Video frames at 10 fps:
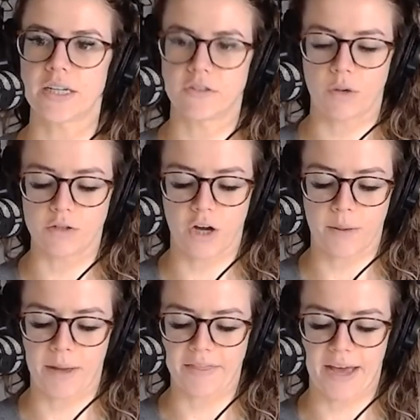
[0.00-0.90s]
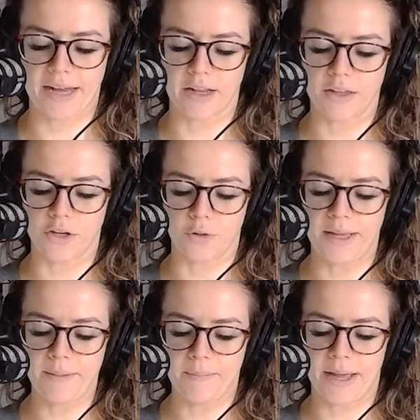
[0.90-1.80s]
And so I'll talk about that in a little
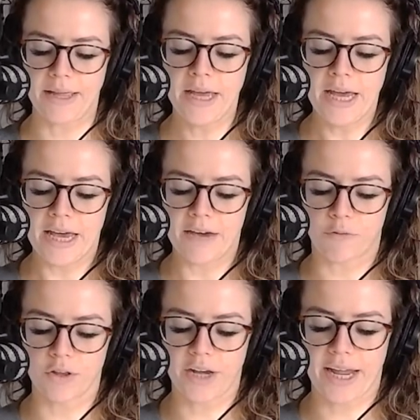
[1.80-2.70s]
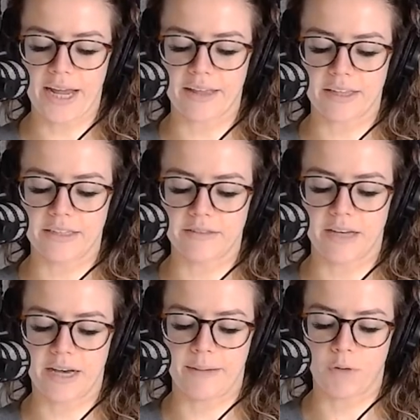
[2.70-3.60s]
bit. But if we're looking at
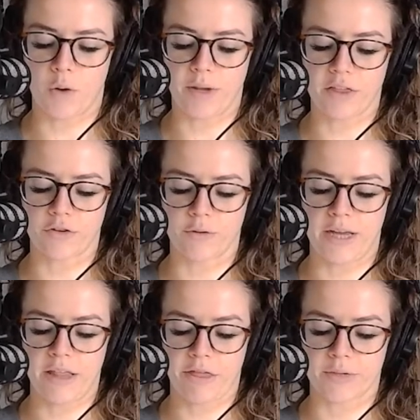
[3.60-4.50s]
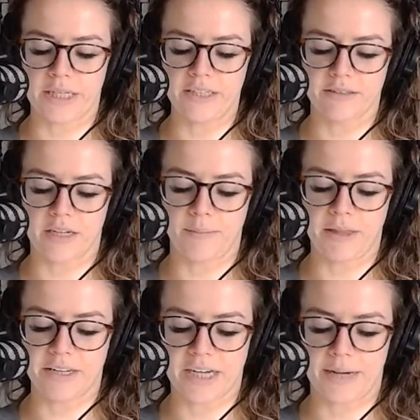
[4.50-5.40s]
this, going through it, 3 is going to
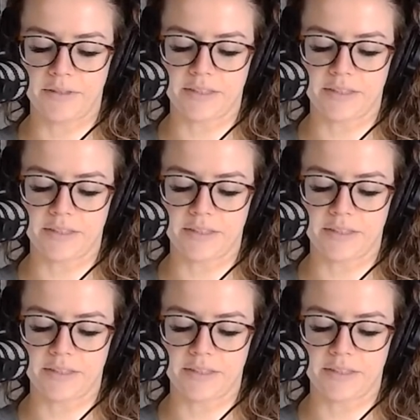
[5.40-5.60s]
be the time